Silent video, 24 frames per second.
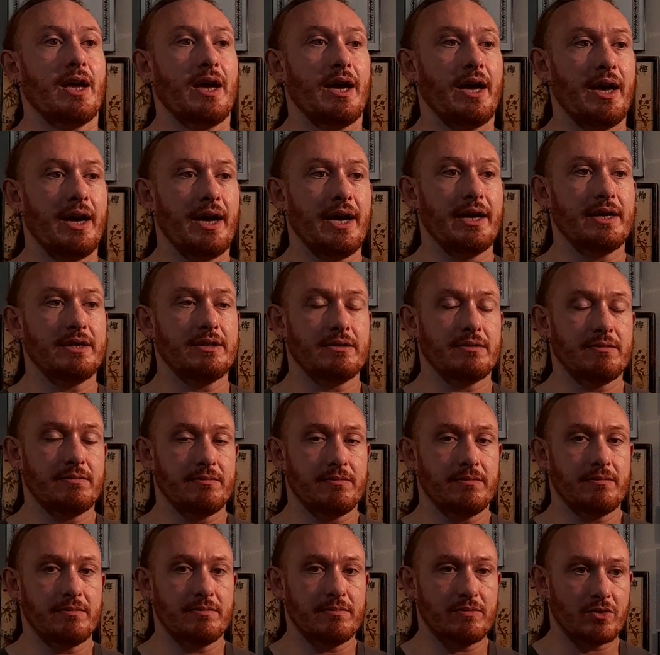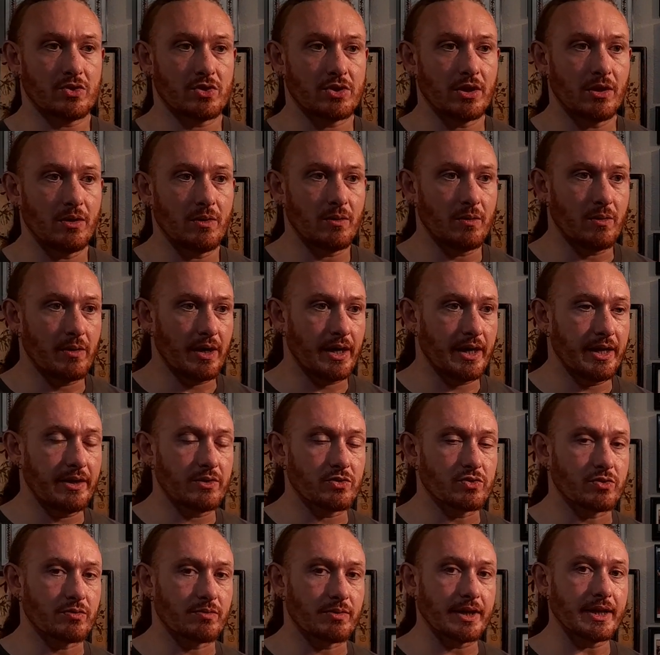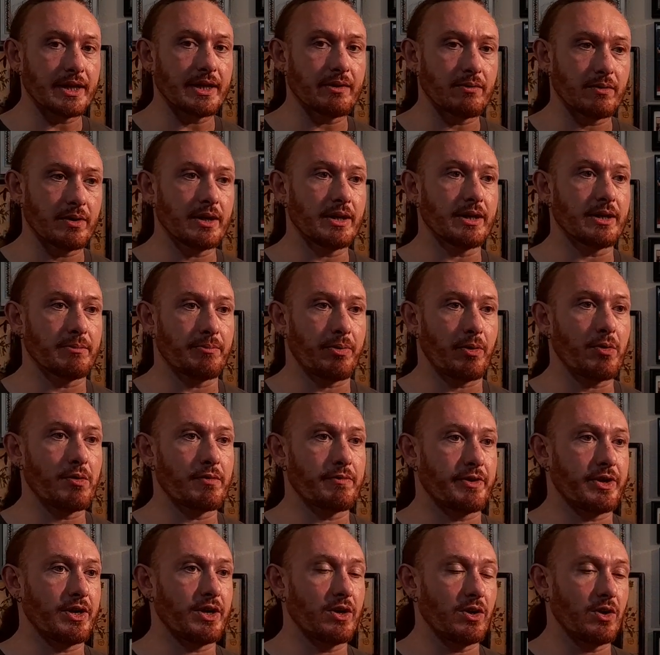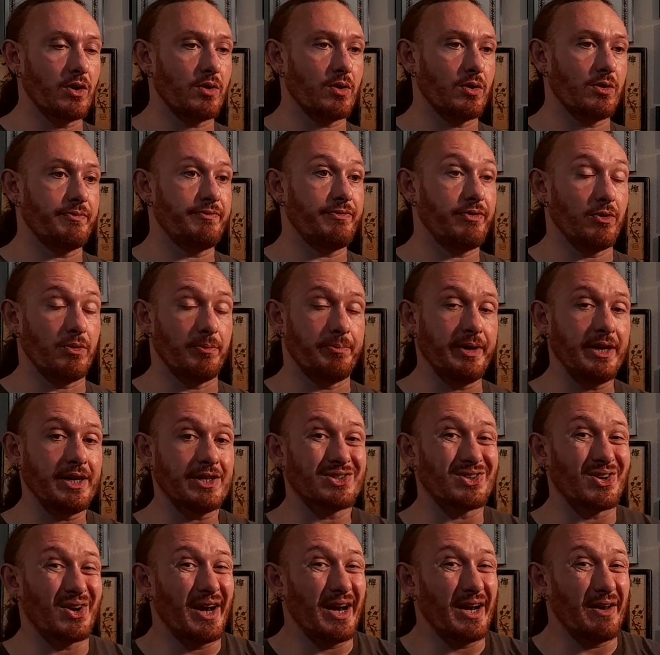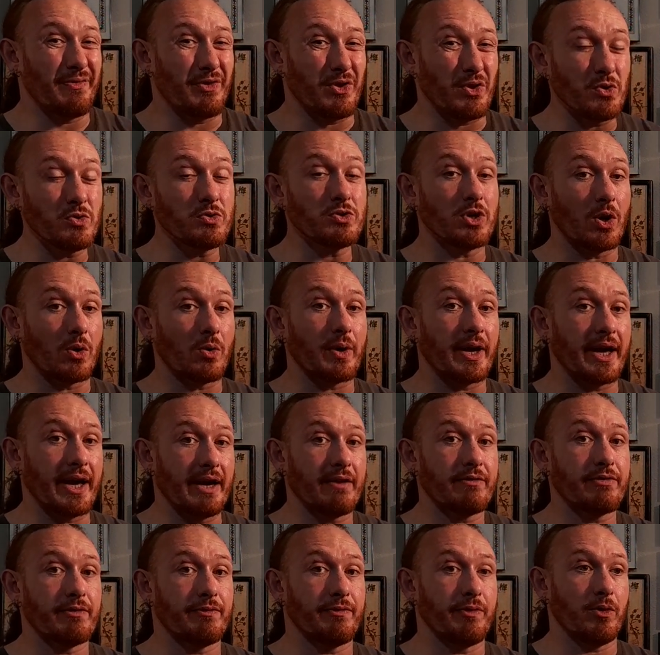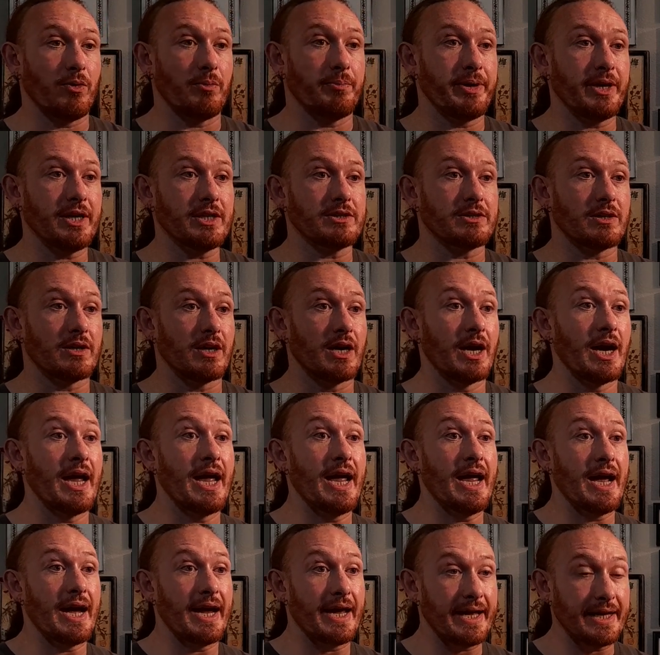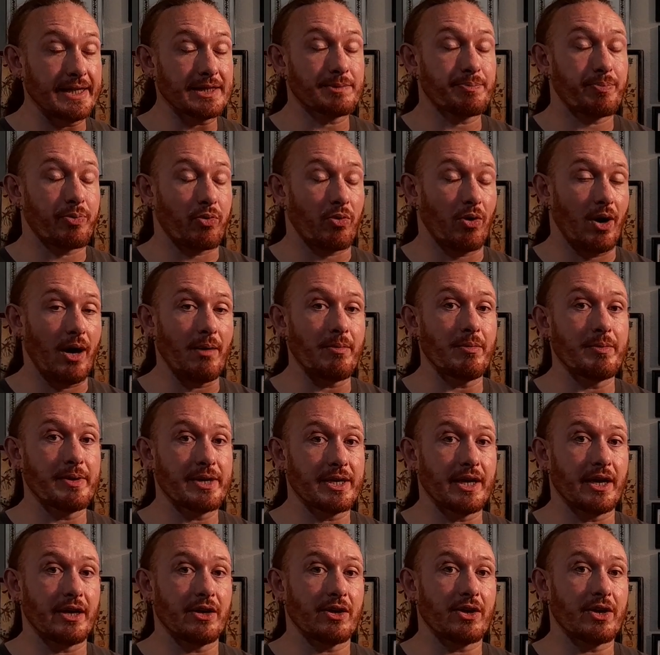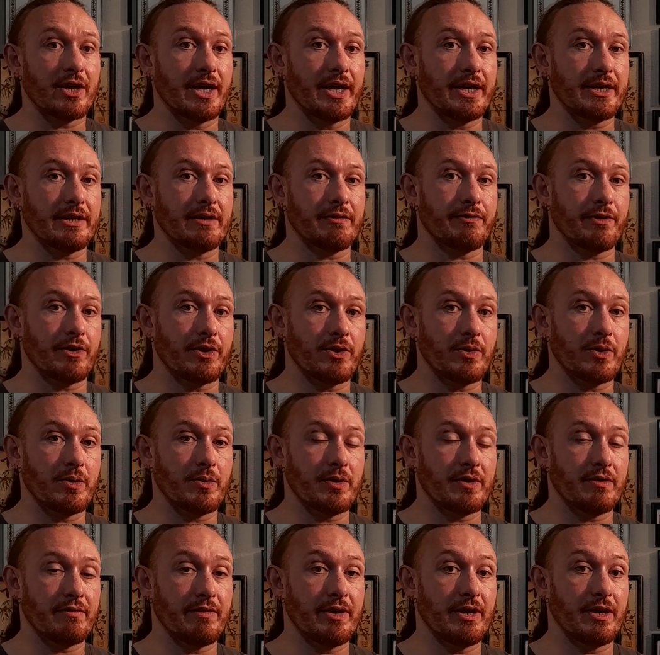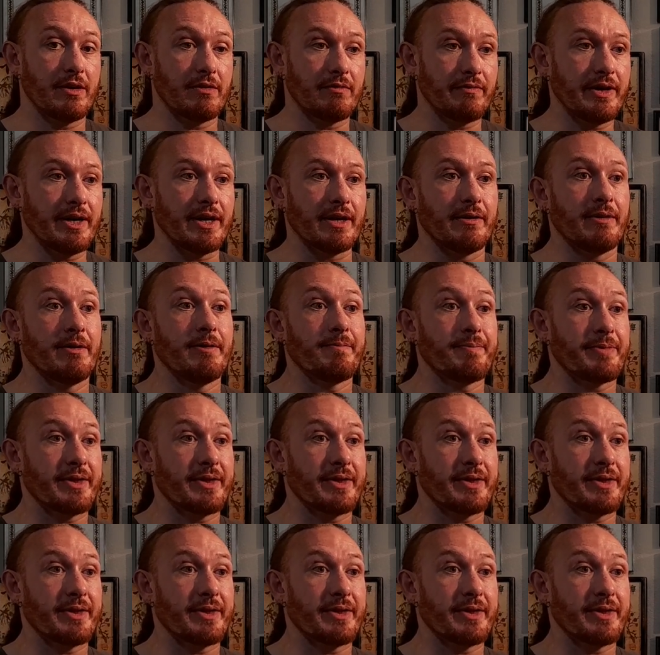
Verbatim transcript: And so it is really, really important for you to know the full picture. And if you don't have the full picture, it's probably not a good idea for you to intervene.